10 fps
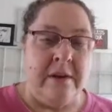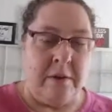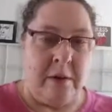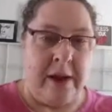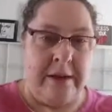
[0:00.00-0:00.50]

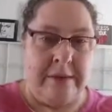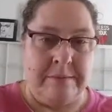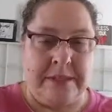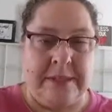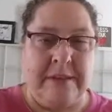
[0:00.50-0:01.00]
random
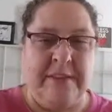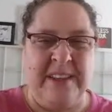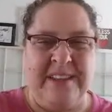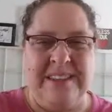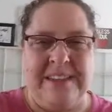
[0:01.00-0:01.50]
stuff
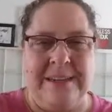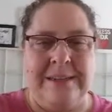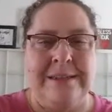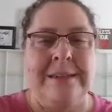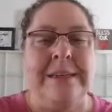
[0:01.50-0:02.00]
these
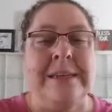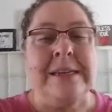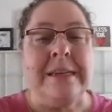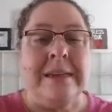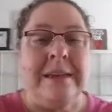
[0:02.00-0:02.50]
days.
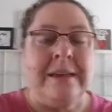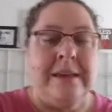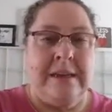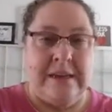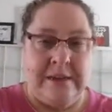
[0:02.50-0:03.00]

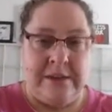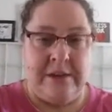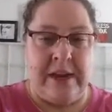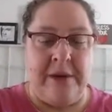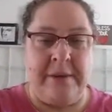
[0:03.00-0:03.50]
So
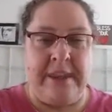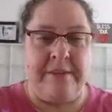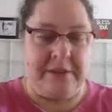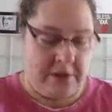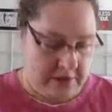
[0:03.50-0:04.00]
now what
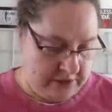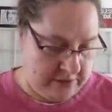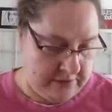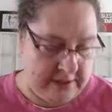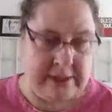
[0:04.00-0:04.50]
they've started
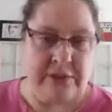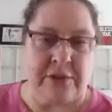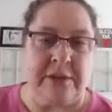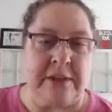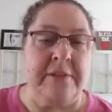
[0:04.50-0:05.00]
doing is
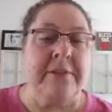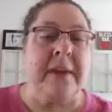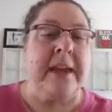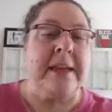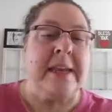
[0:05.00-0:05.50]
using
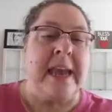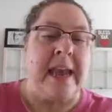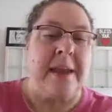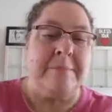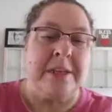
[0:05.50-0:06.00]
fake
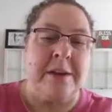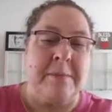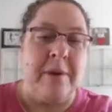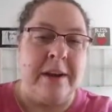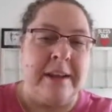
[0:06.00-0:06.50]
names. Good
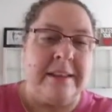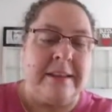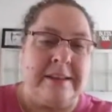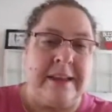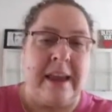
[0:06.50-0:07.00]
morning,
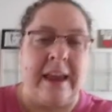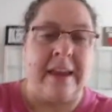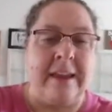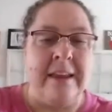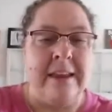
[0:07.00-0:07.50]
Linda.
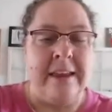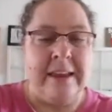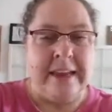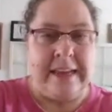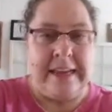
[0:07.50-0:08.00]

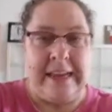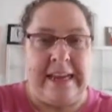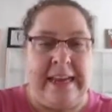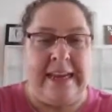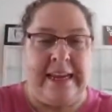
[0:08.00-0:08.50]

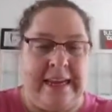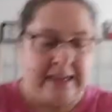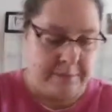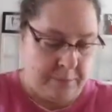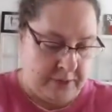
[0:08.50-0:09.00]

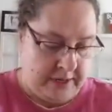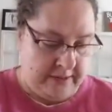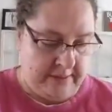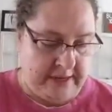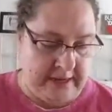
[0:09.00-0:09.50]
And
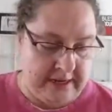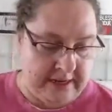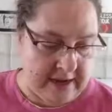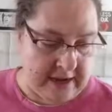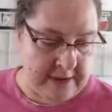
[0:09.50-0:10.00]
putting
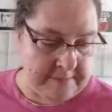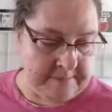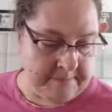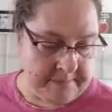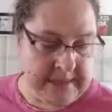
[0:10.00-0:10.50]
the
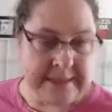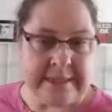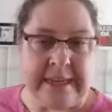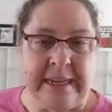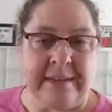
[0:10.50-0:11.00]

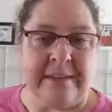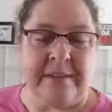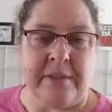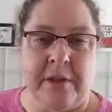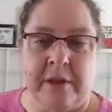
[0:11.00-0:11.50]
intent
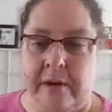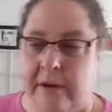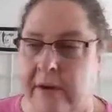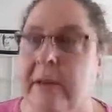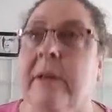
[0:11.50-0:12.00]
of their